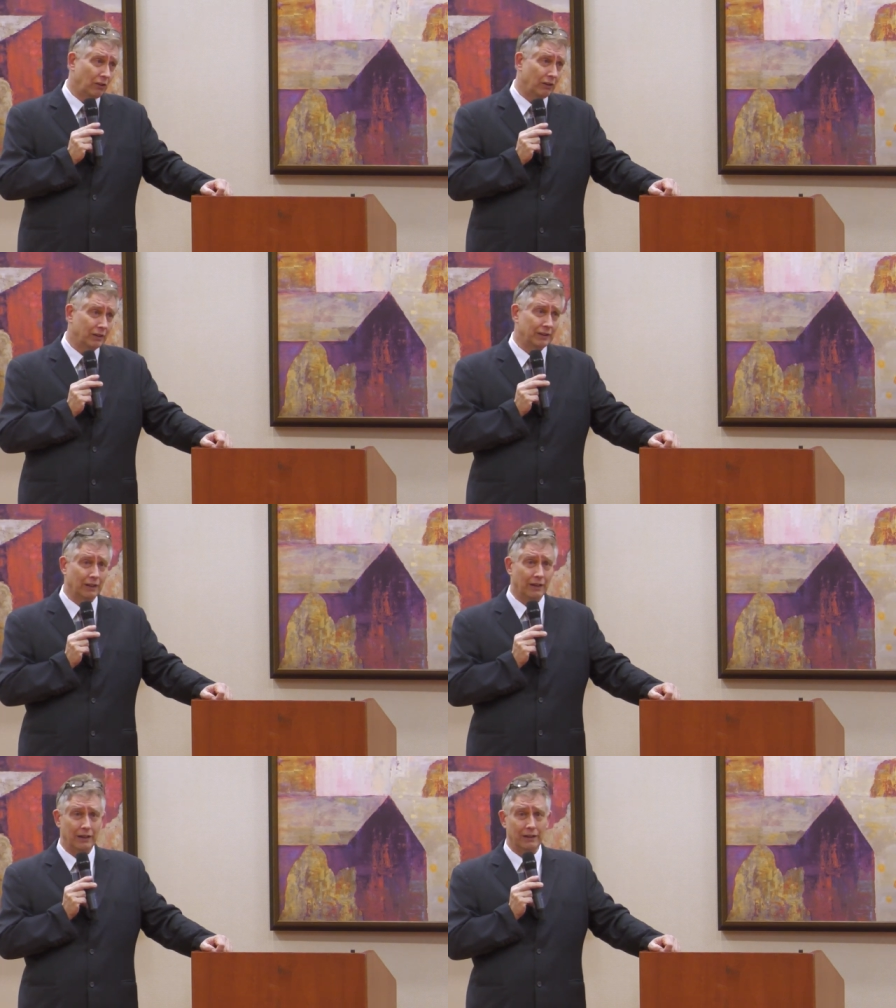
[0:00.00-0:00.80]
on
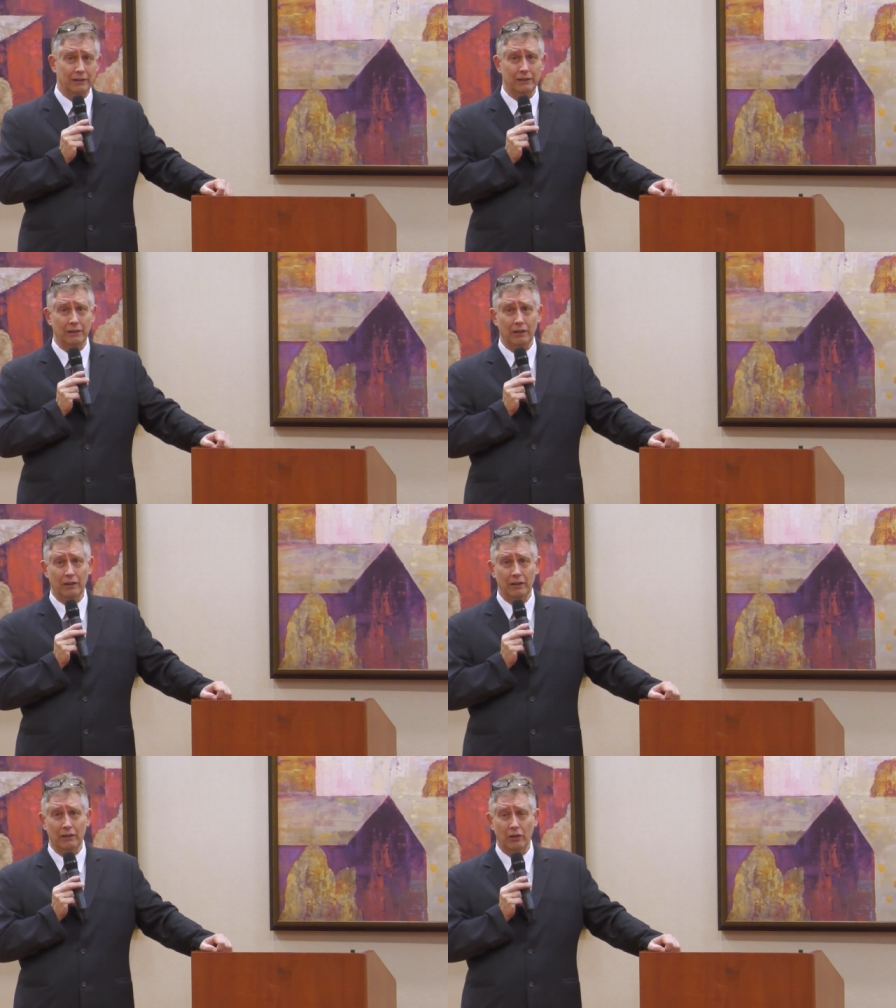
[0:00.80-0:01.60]
uh,
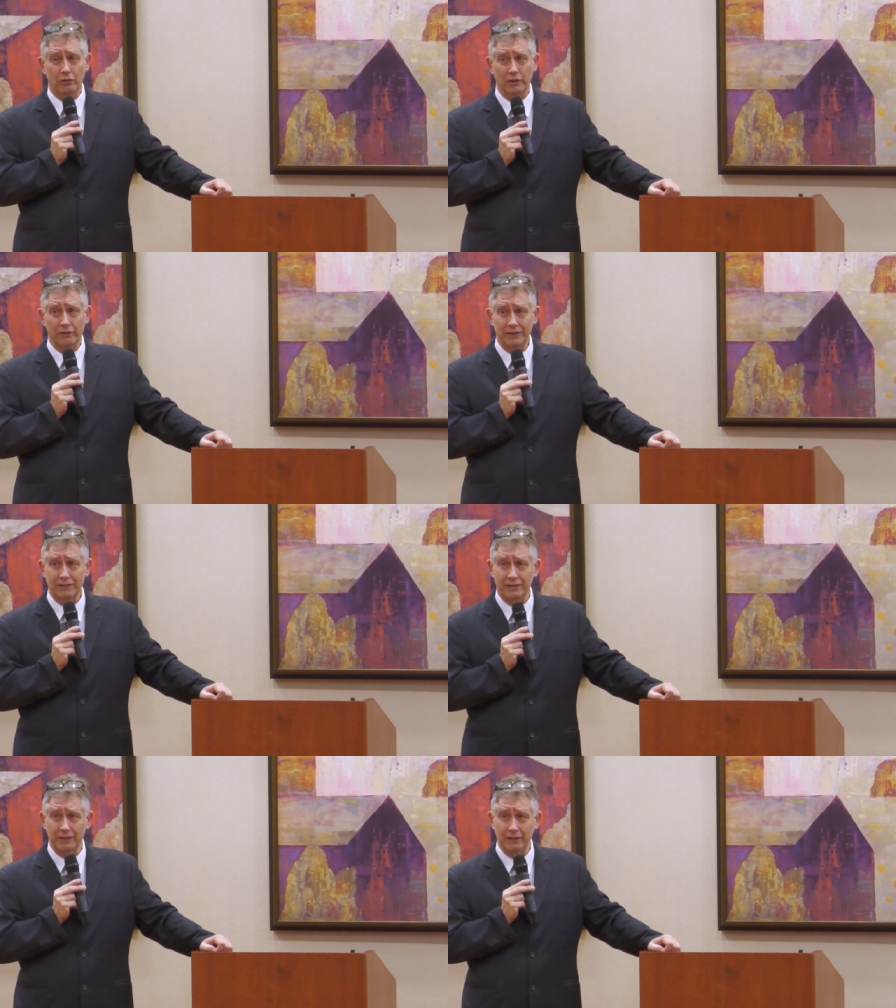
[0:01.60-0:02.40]
uh,
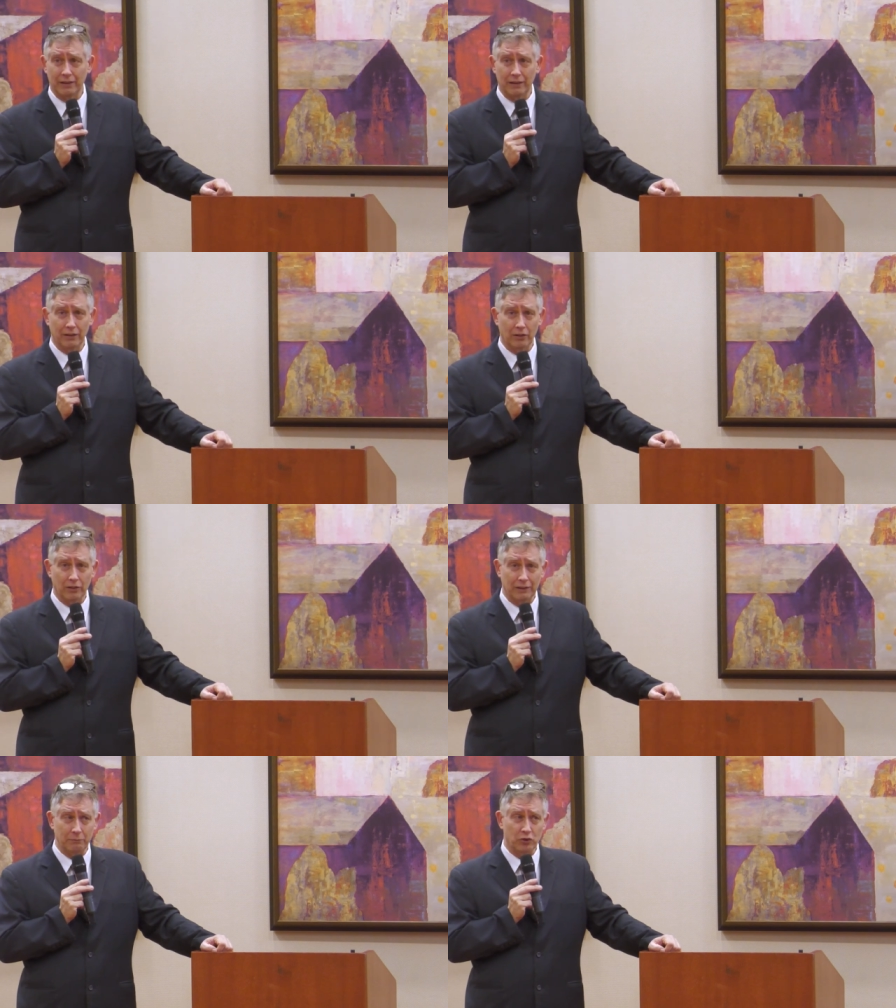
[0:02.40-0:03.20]
Ocrevus uh,
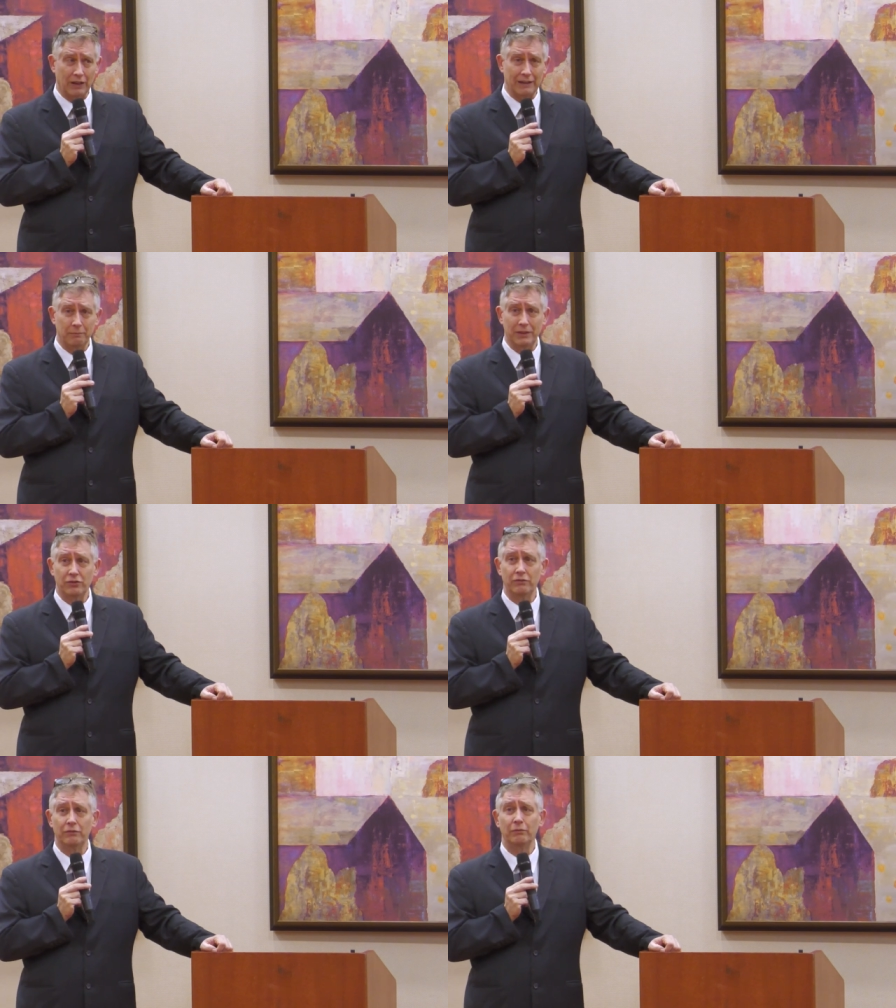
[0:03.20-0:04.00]
or Lemtrada,
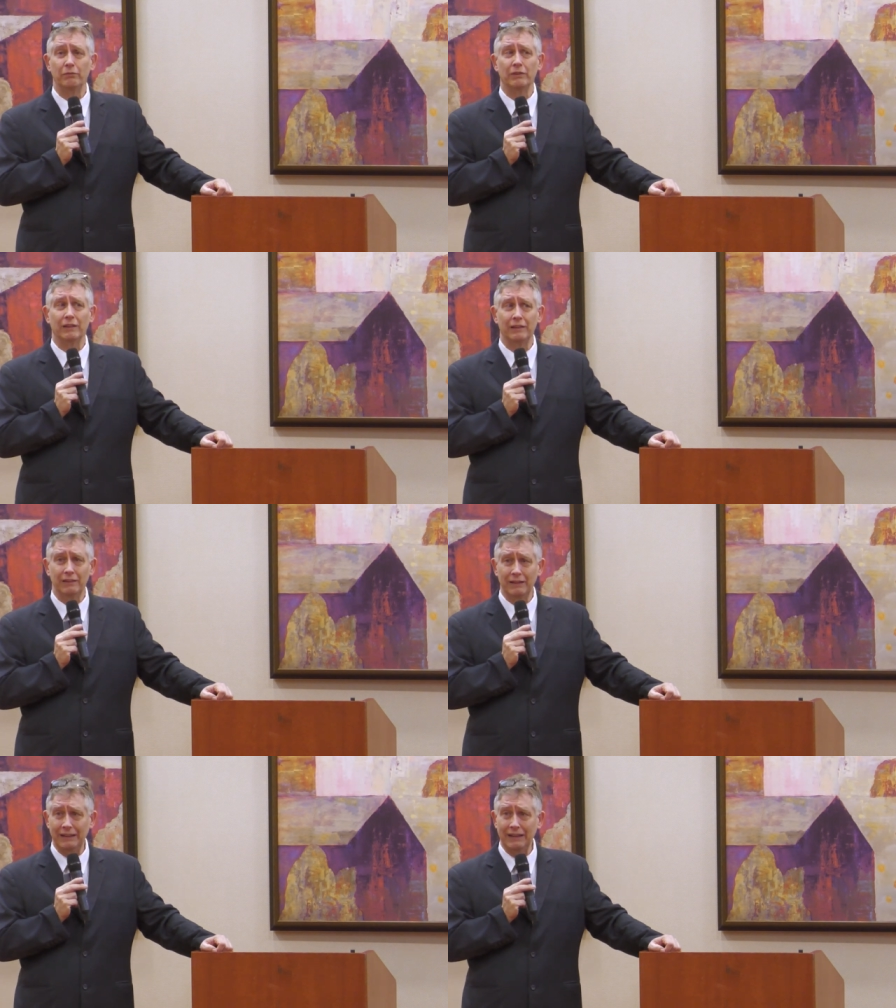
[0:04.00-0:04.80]
but you
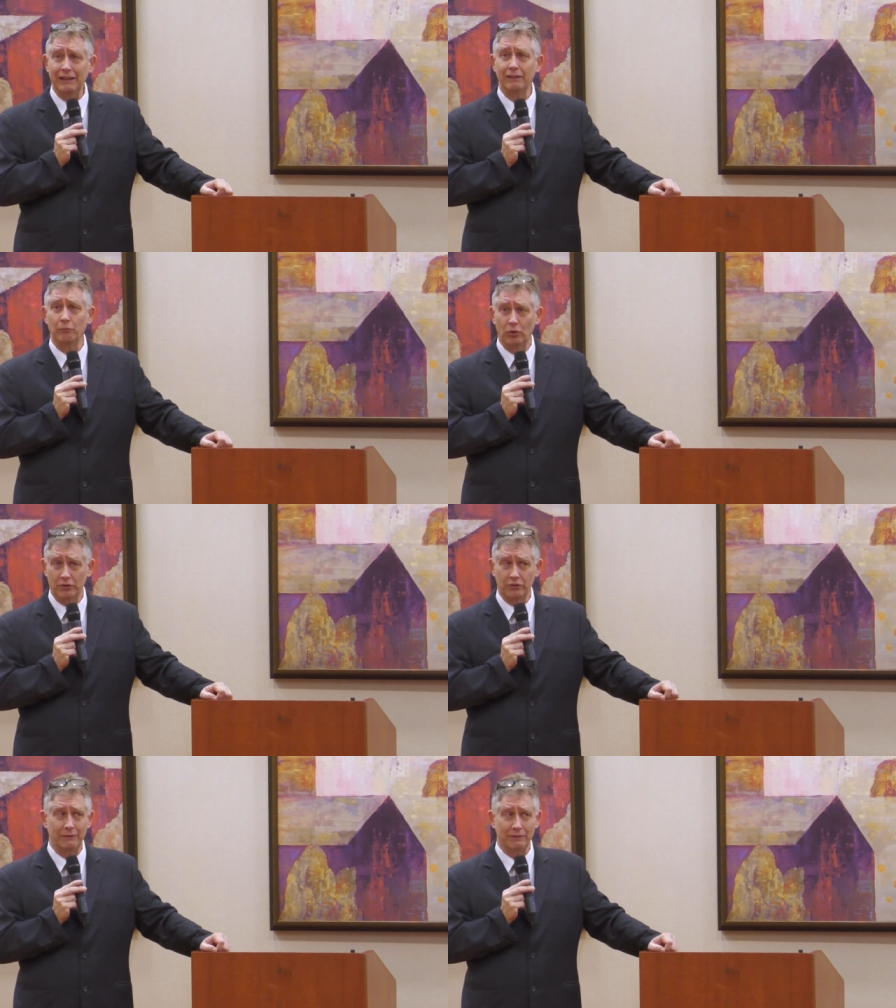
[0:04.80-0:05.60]
clearly need more
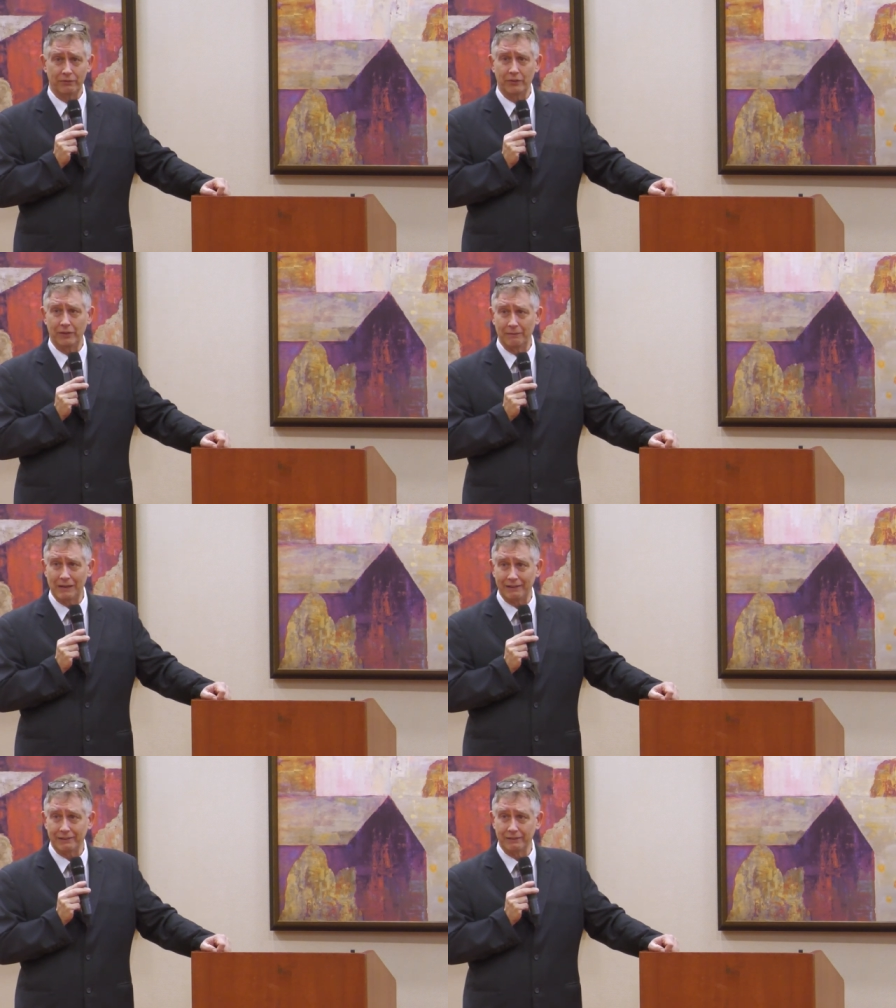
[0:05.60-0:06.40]
treatment for your M
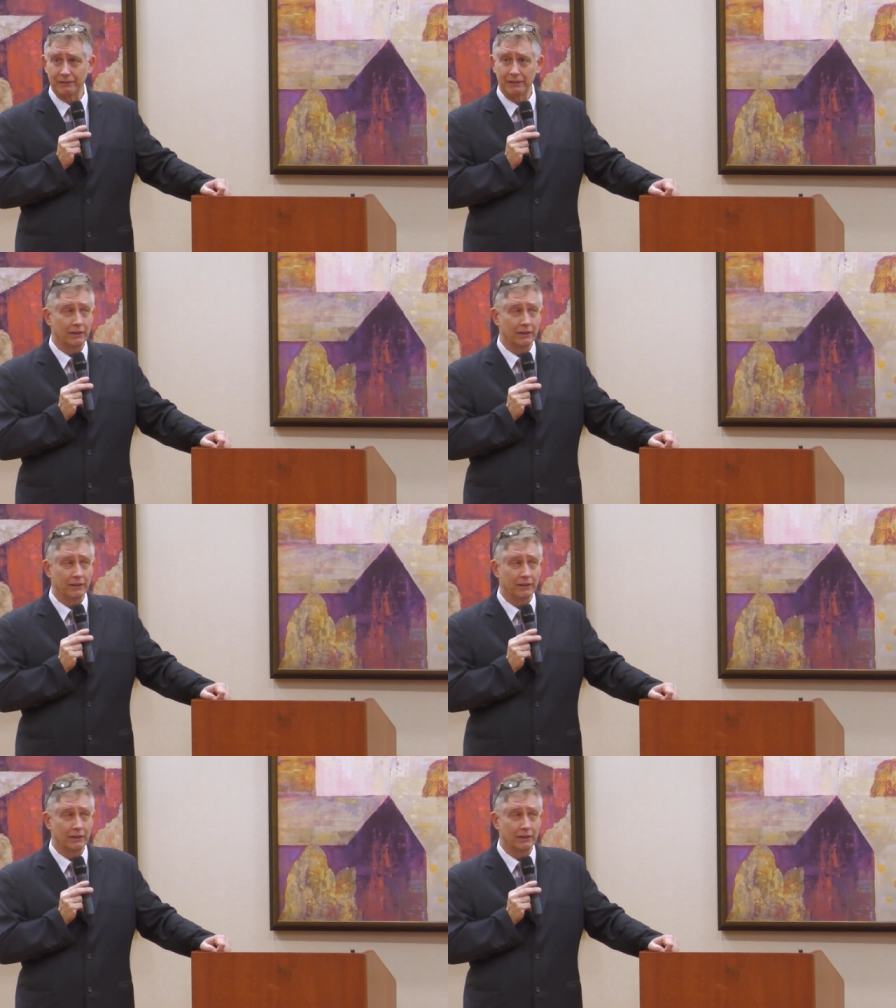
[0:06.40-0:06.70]
S.